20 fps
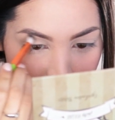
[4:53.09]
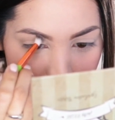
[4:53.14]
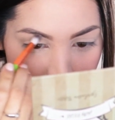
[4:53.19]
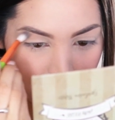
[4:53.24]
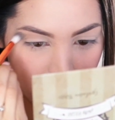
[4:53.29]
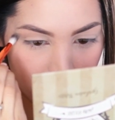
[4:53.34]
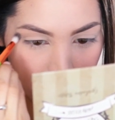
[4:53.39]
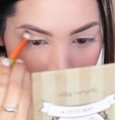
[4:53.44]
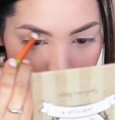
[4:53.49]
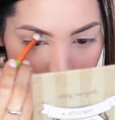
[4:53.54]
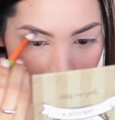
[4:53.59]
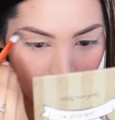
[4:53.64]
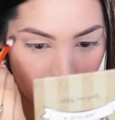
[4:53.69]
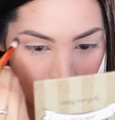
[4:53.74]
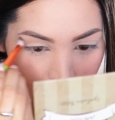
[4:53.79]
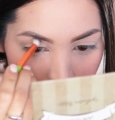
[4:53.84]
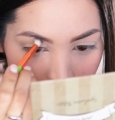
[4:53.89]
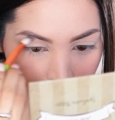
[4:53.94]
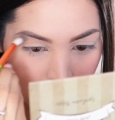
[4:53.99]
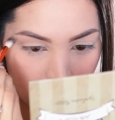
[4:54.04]
so
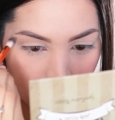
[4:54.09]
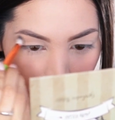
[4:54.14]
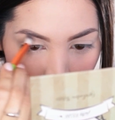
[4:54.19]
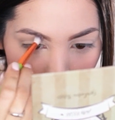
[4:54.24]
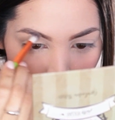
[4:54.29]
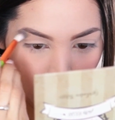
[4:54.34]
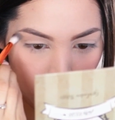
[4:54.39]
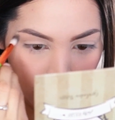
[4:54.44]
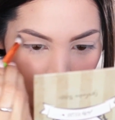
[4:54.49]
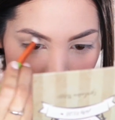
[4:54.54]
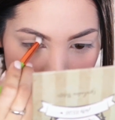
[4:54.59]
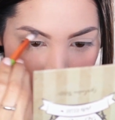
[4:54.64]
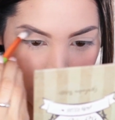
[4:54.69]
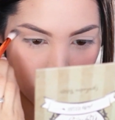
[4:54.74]
no big